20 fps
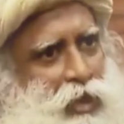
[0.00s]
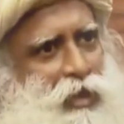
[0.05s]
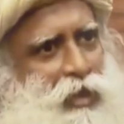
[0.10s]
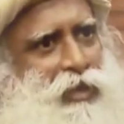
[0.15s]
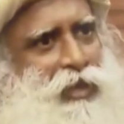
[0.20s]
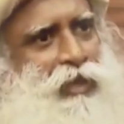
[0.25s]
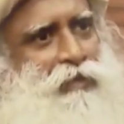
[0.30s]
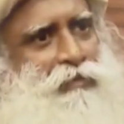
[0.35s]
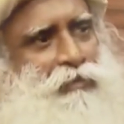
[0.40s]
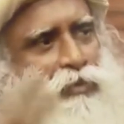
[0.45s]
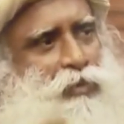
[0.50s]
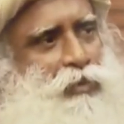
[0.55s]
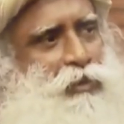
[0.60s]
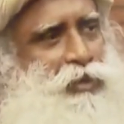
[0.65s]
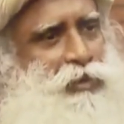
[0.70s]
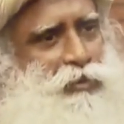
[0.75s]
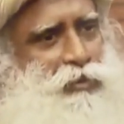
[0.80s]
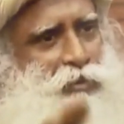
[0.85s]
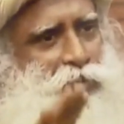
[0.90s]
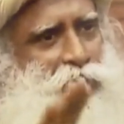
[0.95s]
And they've
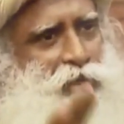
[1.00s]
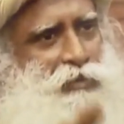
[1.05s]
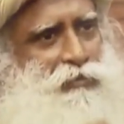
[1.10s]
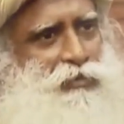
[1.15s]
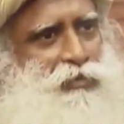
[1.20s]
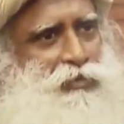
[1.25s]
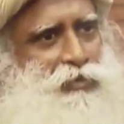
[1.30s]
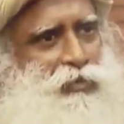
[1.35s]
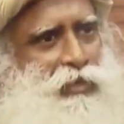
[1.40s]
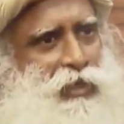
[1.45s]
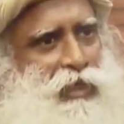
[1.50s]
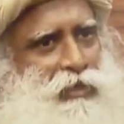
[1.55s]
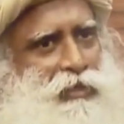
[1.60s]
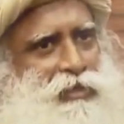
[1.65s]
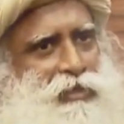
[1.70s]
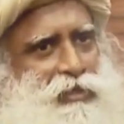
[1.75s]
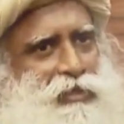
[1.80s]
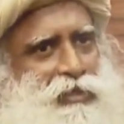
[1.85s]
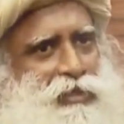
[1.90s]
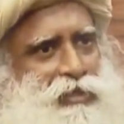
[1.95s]
told us only if you do
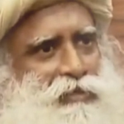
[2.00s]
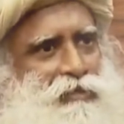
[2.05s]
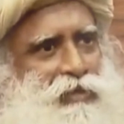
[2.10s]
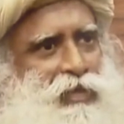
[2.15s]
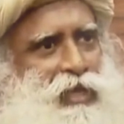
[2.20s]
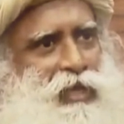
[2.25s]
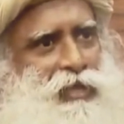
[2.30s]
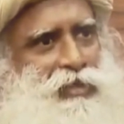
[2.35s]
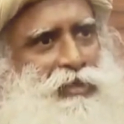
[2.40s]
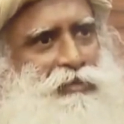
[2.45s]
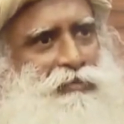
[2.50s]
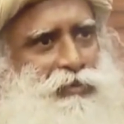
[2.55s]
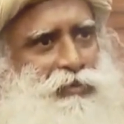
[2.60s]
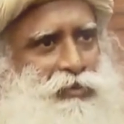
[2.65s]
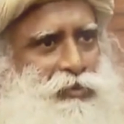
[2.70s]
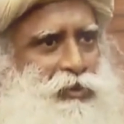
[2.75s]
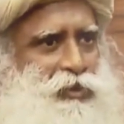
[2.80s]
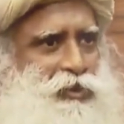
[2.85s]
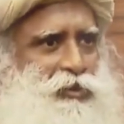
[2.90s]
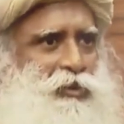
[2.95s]
like this, it's civilized. If you
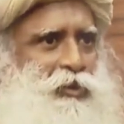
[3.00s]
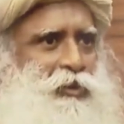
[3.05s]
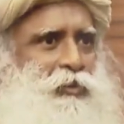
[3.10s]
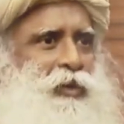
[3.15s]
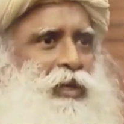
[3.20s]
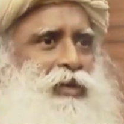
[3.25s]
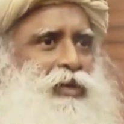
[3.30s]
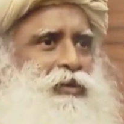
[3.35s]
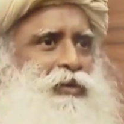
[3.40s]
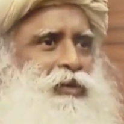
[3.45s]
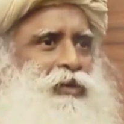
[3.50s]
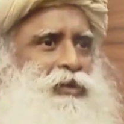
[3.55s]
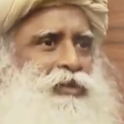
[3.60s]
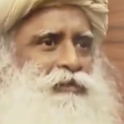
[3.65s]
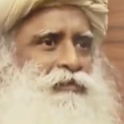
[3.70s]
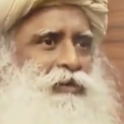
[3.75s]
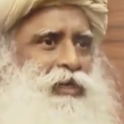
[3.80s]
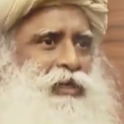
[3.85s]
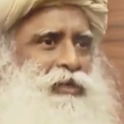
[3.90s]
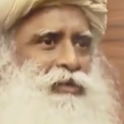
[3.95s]
do it your way, you're not
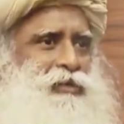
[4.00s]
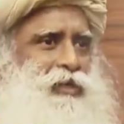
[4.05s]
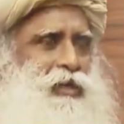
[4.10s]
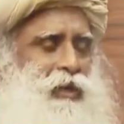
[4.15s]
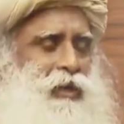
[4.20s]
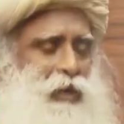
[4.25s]
civilized.